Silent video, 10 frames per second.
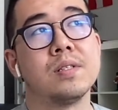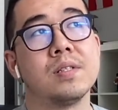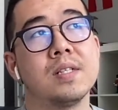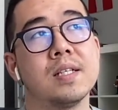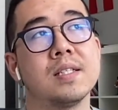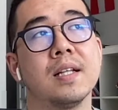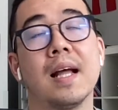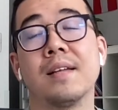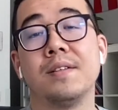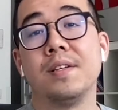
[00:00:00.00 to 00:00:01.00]
just an
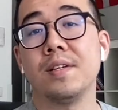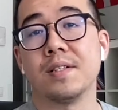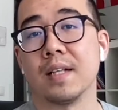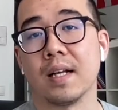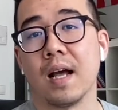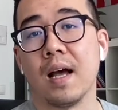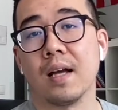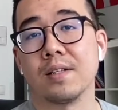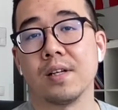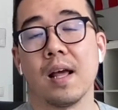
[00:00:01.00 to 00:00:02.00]
idea that
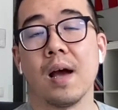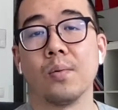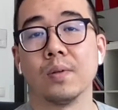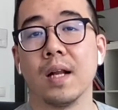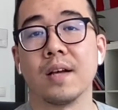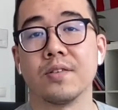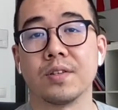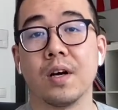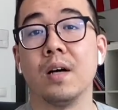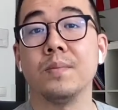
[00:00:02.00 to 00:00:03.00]
actually I would like to
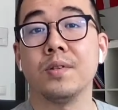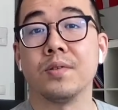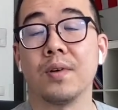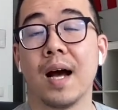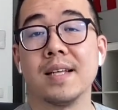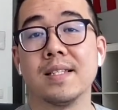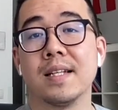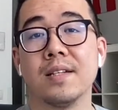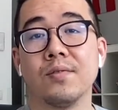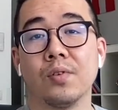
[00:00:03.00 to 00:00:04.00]
come to
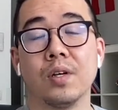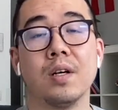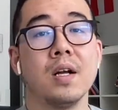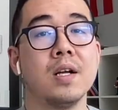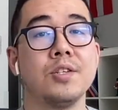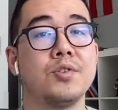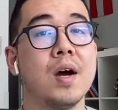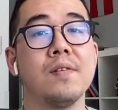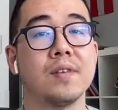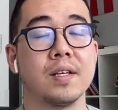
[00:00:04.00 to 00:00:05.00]
Iceland for
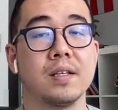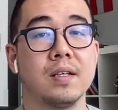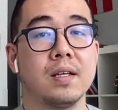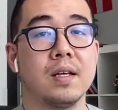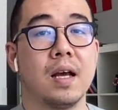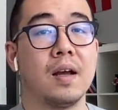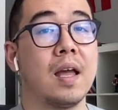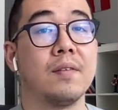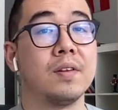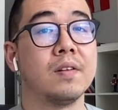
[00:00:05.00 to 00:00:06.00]
traveling. I
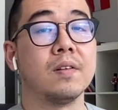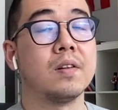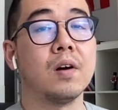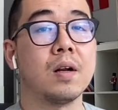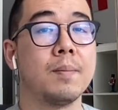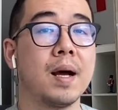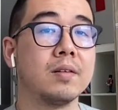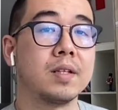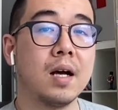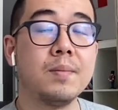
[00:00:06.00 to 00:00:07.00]
haven't thought
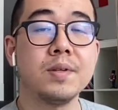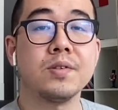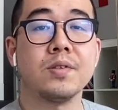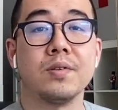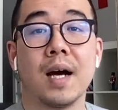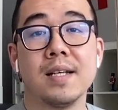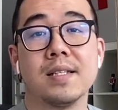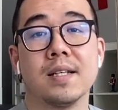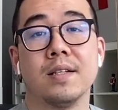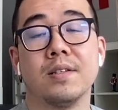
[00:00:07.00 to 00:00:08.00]
about coming to
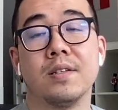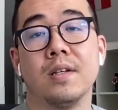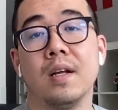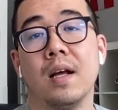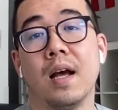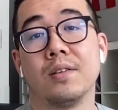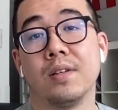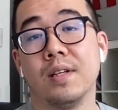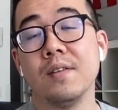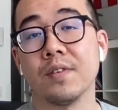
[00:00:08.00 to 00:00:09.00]
Iceland and to
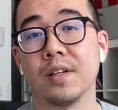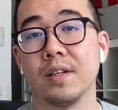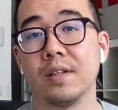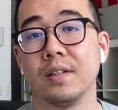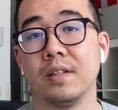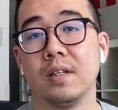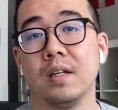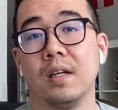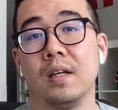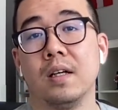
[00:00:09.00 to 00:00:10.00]
live here.
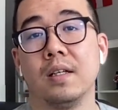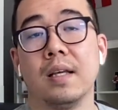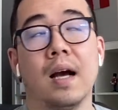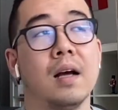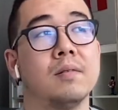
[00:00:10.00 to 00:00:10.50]
Yeah.